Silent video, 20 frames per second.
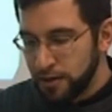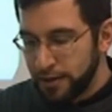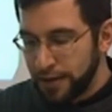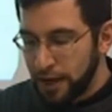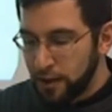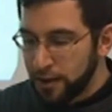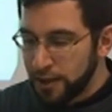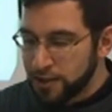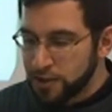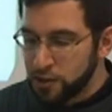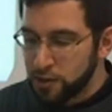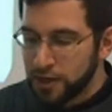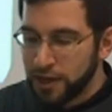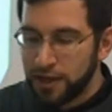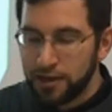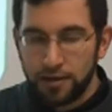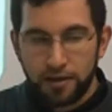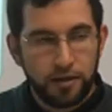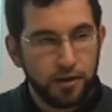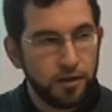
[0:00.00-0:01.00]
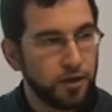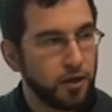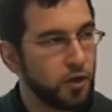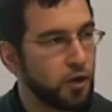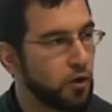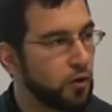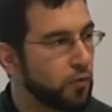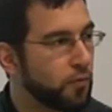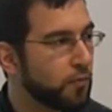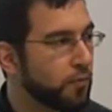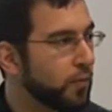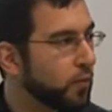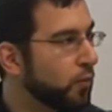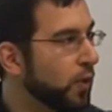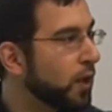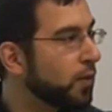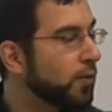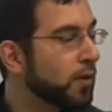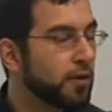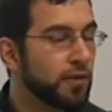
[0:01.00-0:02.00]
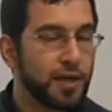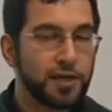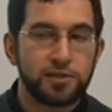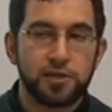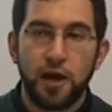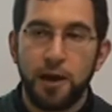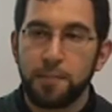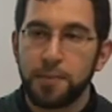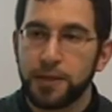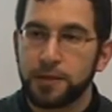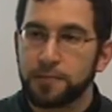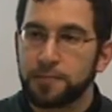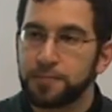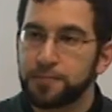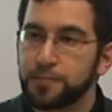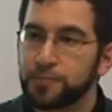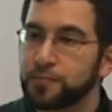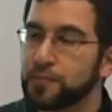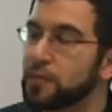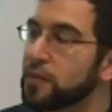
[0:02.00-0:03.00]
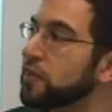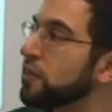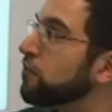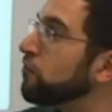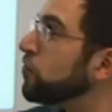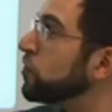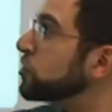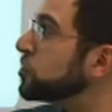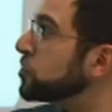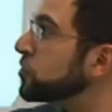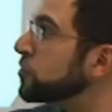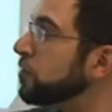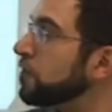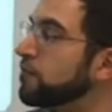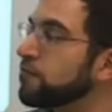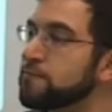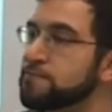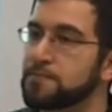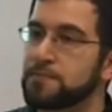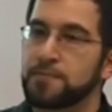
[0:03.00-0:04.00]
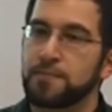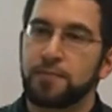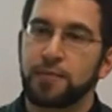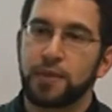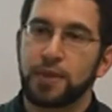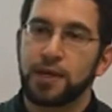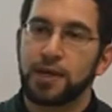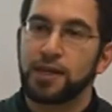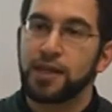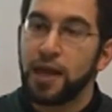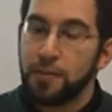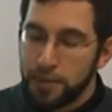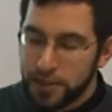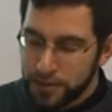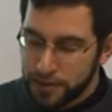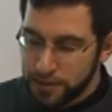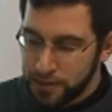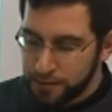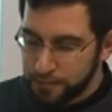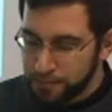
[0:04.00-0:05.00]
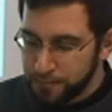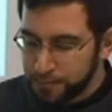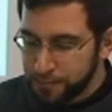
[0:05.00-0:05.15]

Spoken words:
Now let's look at, while we're on that topic, the virtue of clemency.